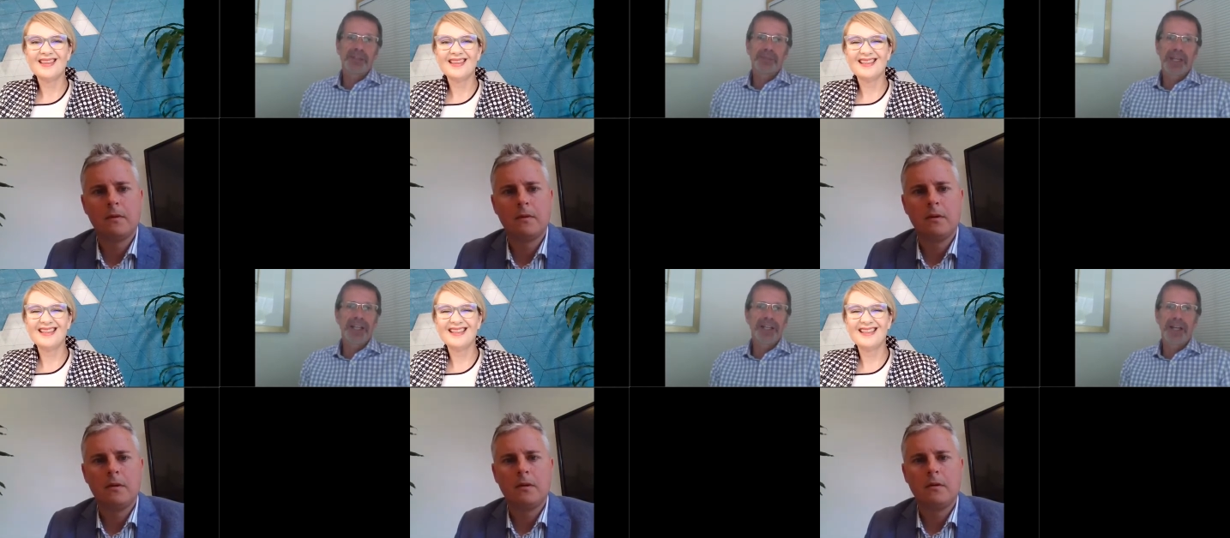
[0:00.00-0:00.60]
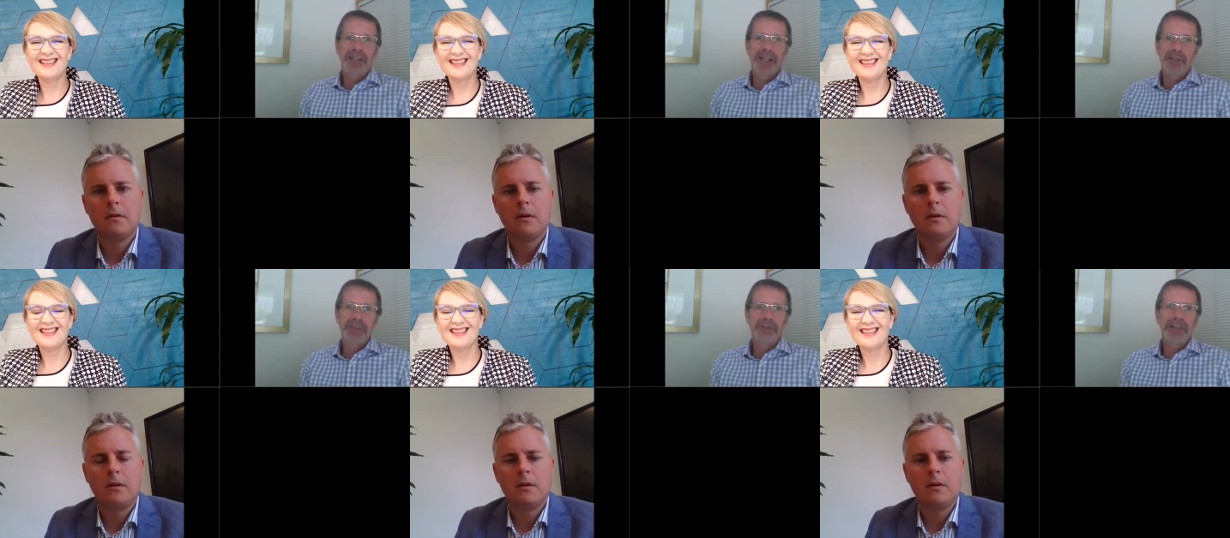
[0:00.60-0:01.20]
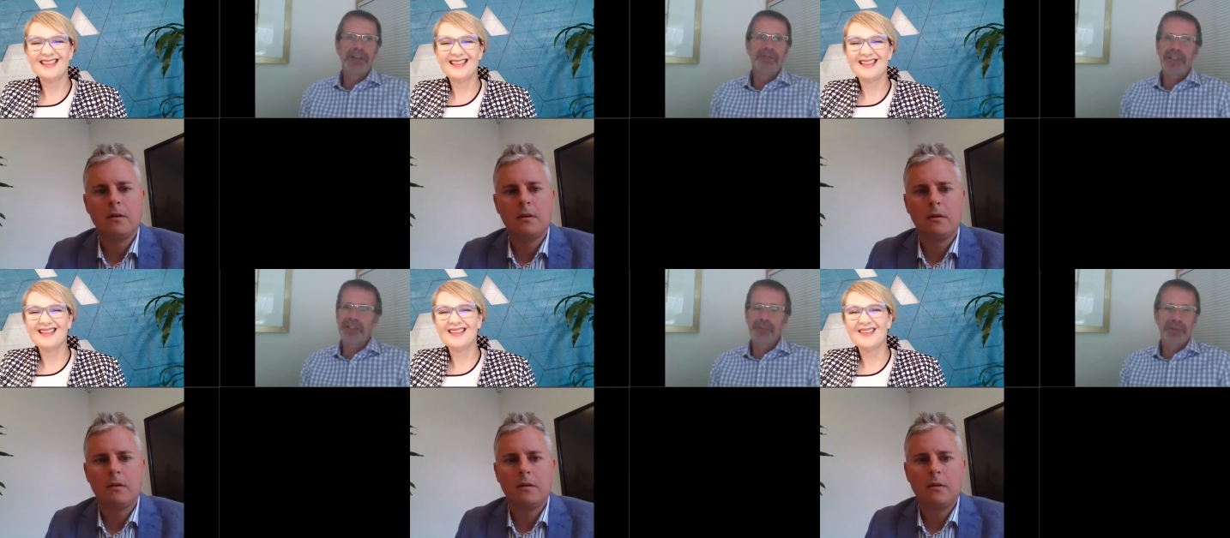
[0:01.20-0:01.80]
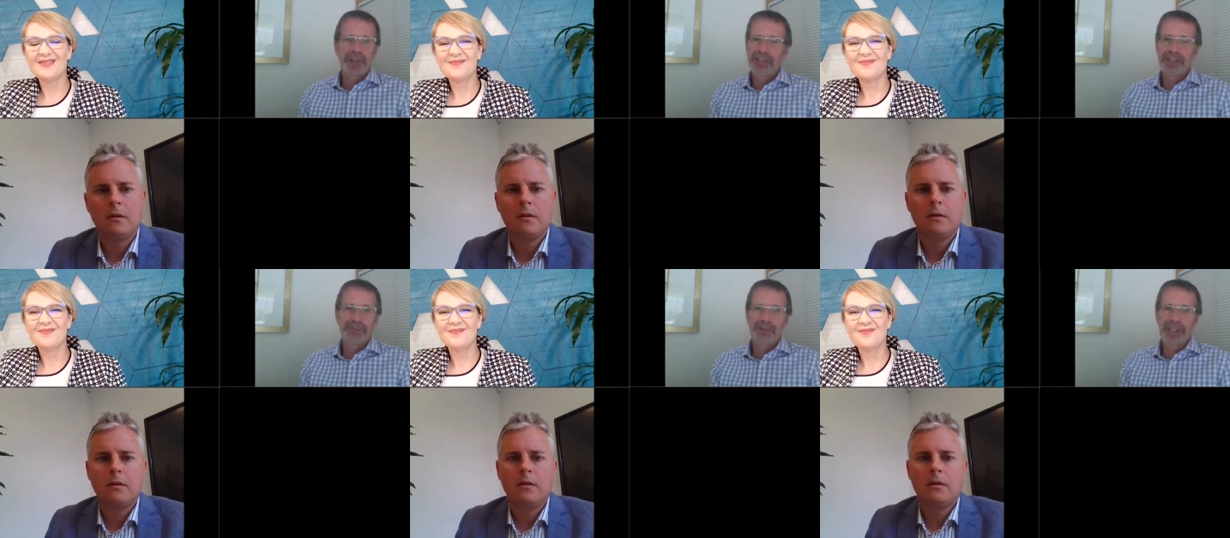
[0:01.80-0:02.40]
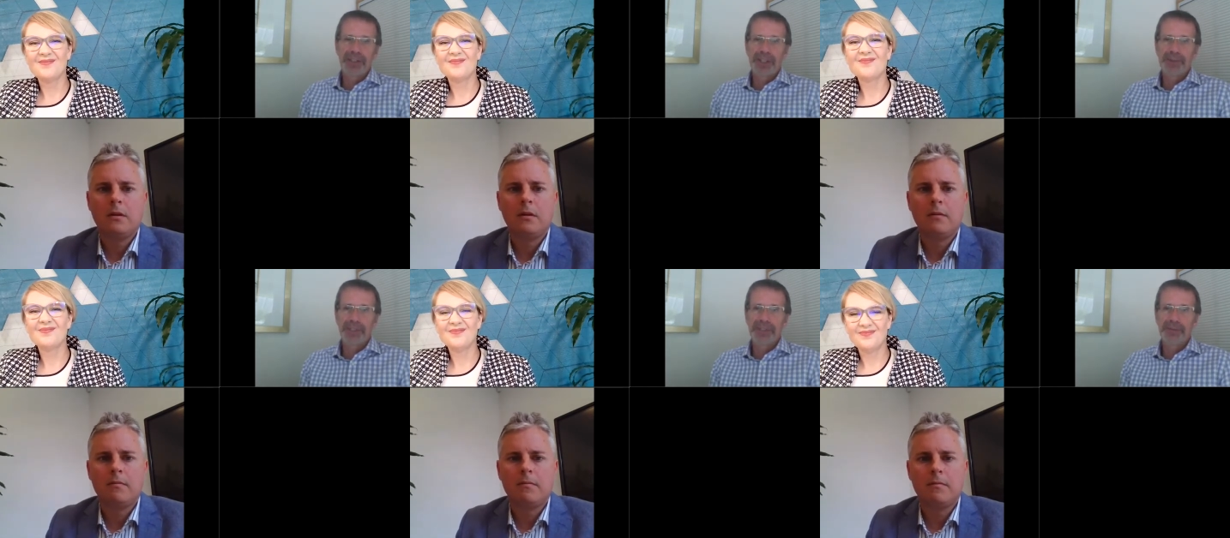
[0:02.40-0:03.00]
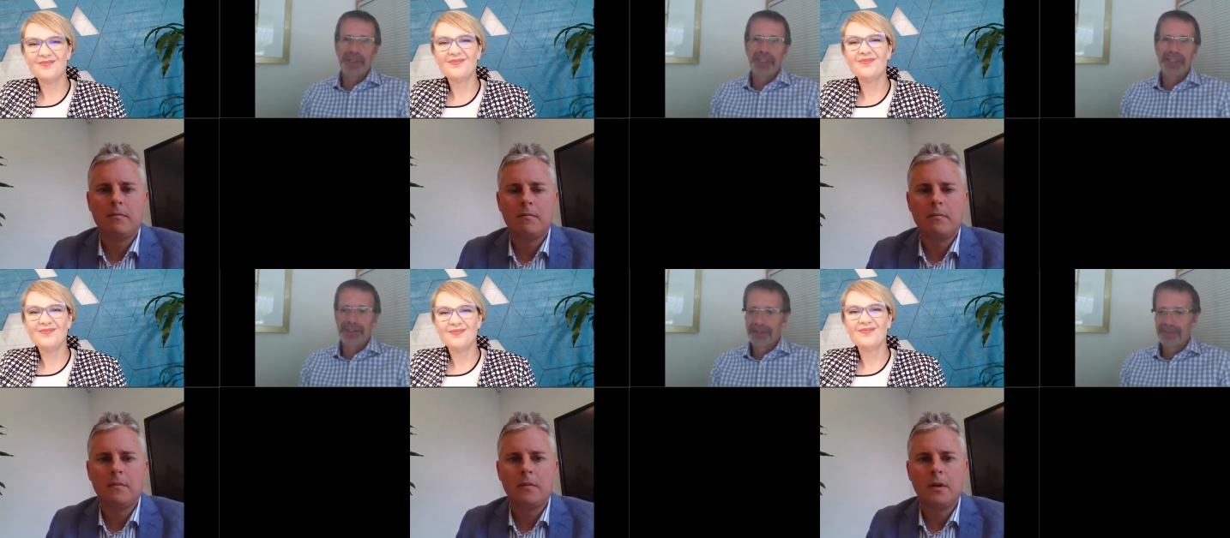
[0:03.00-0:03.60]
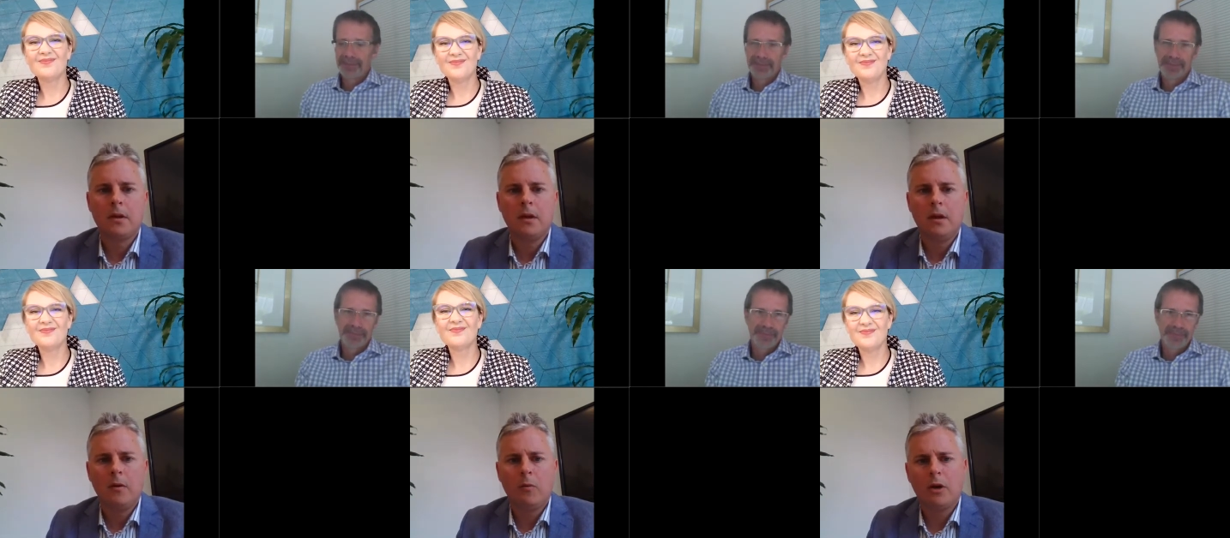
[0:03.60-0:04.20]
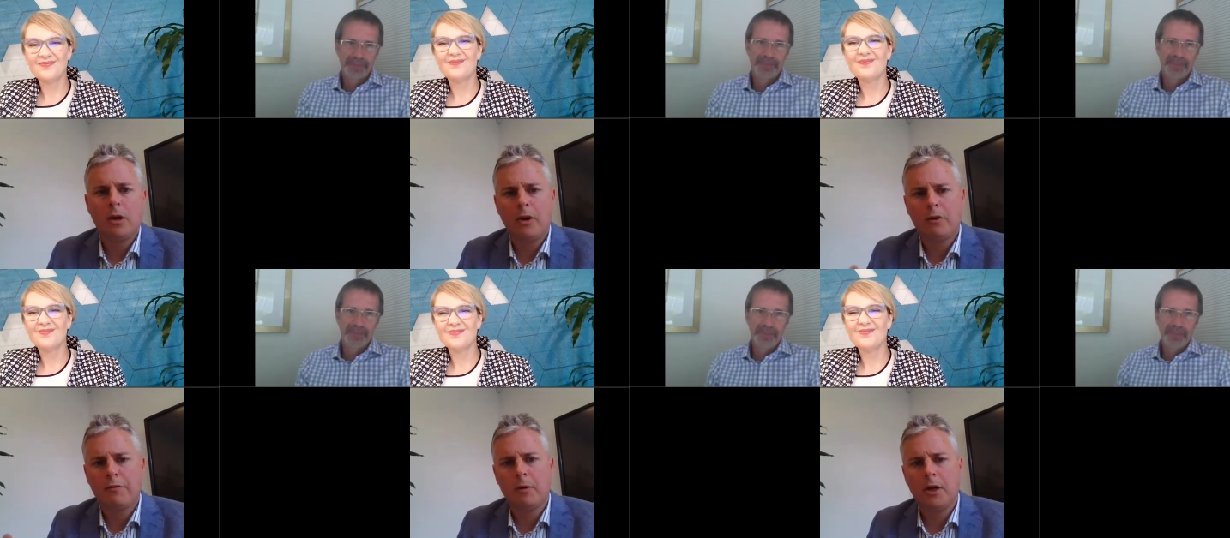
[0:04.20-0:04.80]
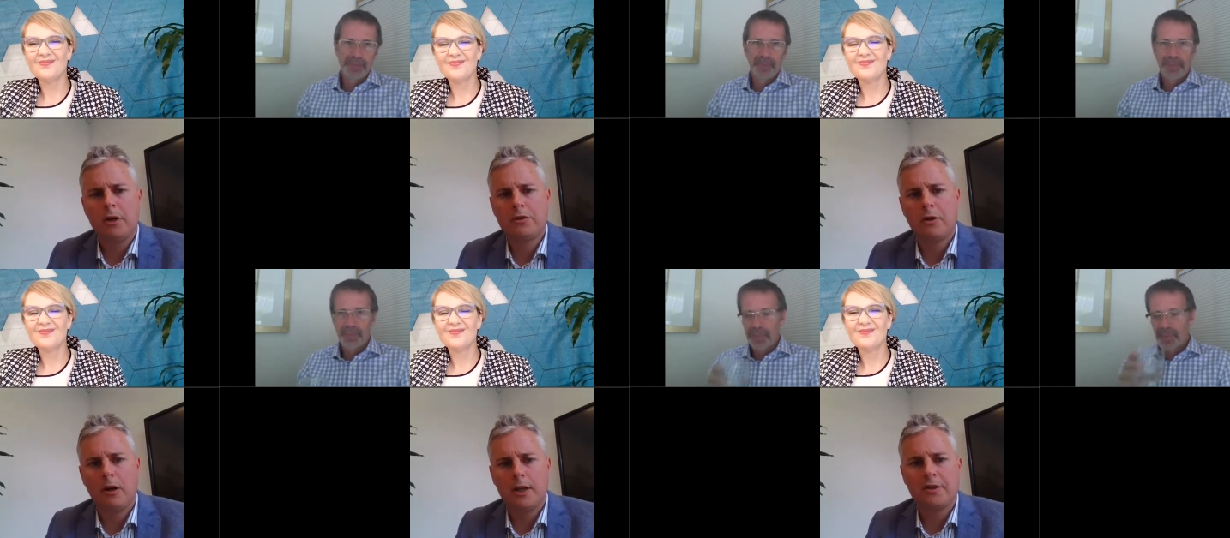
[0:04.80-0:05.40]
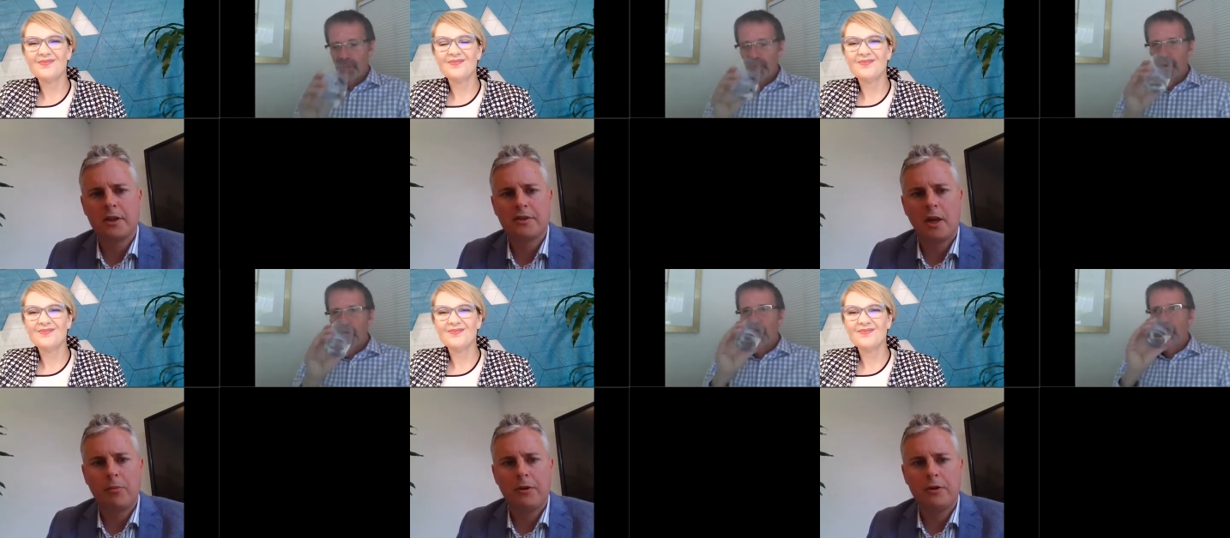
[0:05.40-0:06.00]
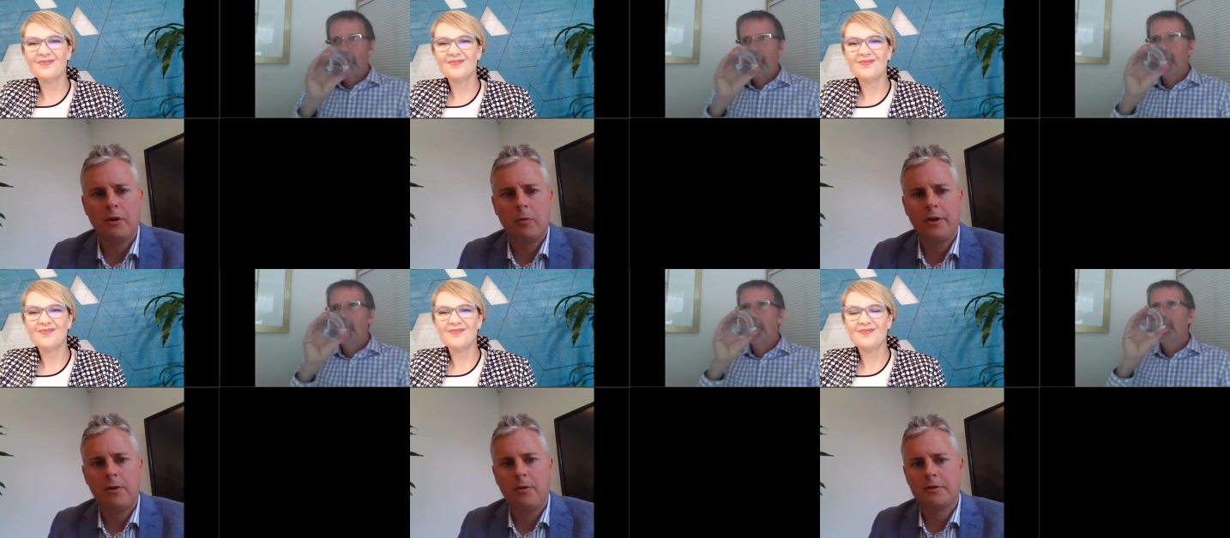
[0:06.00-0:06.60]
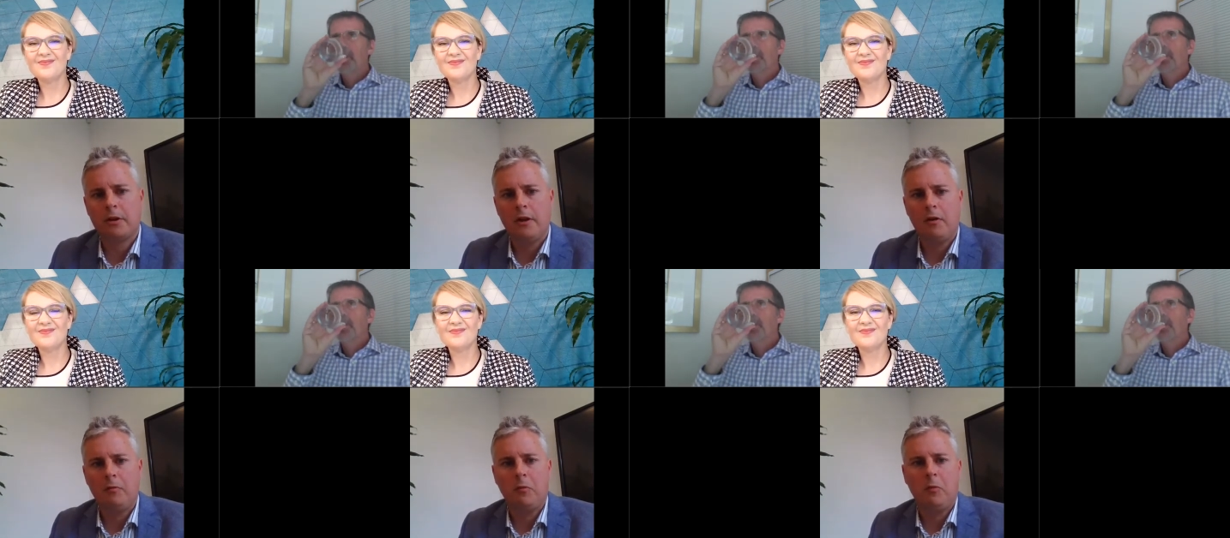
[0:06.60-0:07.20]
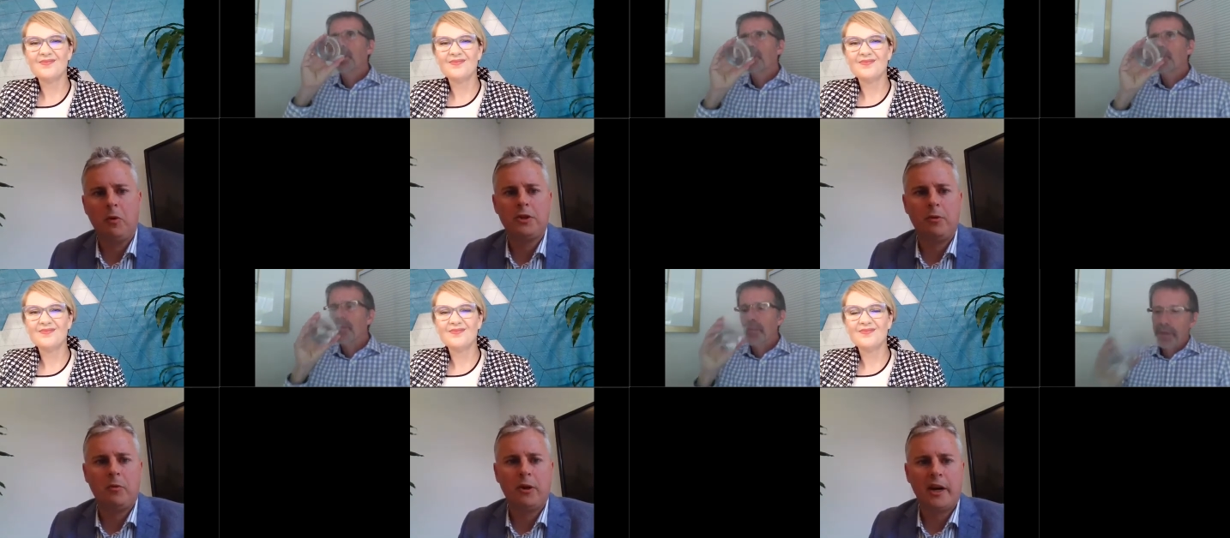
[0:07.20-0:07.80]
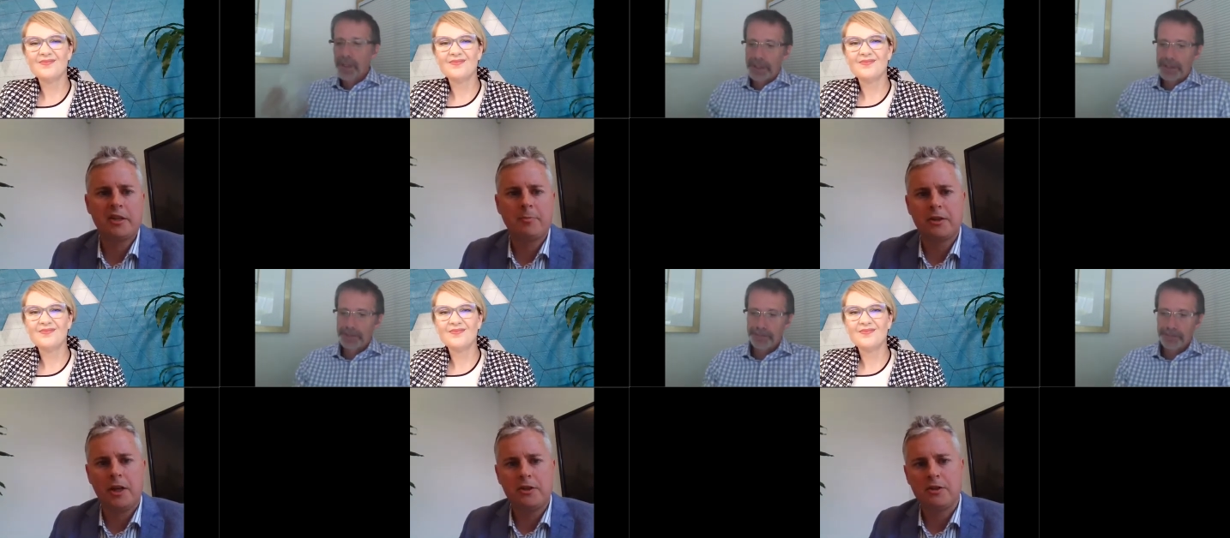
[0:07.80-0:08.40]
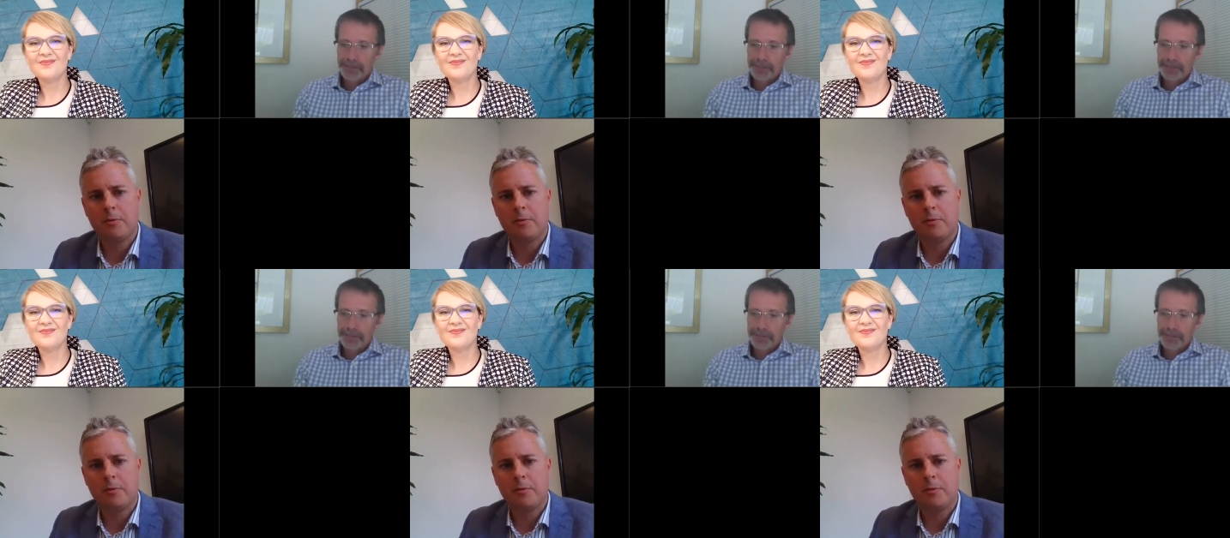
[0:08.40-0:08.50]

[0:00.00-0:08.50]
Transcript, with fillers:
Speaker 1: but I would be very, very surprised if trade shows disappeared. What
Speaker 2: about from a journalistic standpoint, though? Would you, as a, what what are your expectations